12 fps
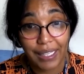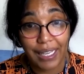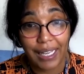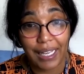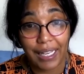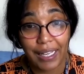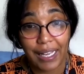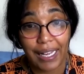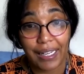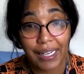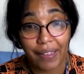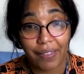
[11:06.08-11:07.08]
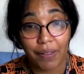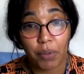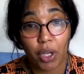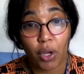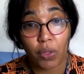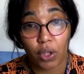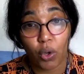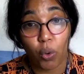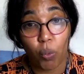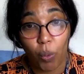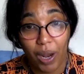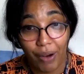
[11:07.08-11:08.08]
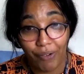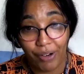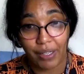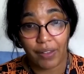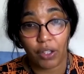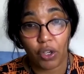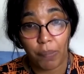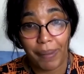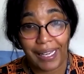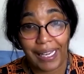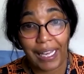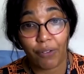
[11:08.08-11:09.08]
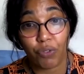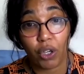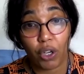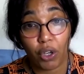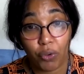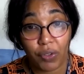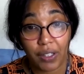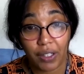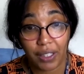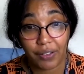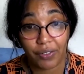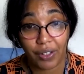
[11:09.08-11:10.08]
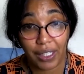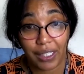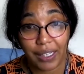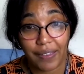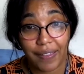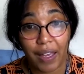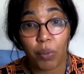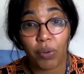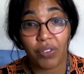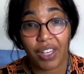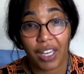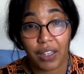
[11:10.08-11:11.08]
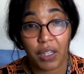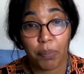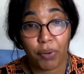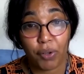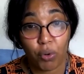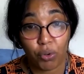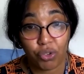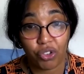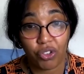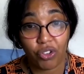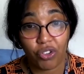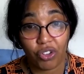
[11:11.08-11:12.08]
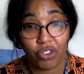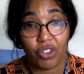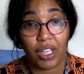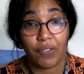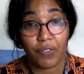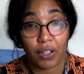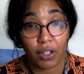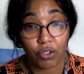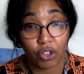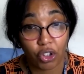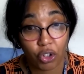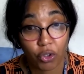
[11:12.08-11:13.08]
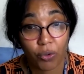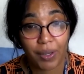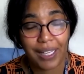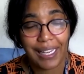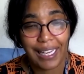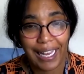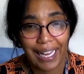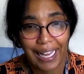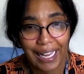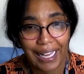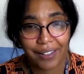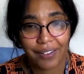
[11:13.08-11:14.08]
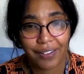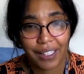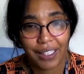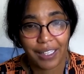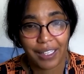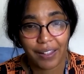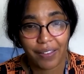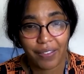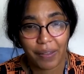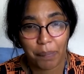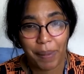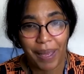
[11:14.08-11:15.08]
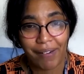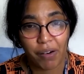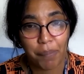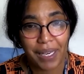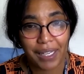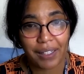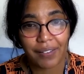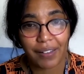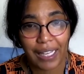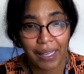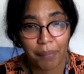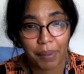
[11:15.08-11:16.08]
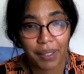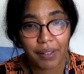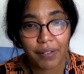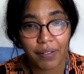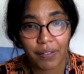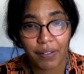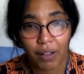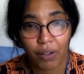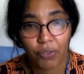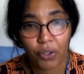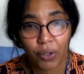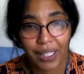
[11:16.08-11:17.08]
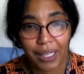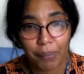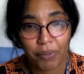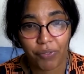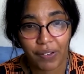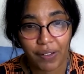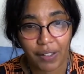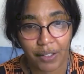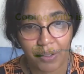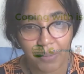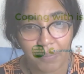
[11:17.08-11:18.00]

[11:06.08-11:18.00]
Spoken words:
and let them know that you're worried that you may have COVID-19, and they will take the precautions to safeguard you and the paramedics and ambulance staff who come and visit you.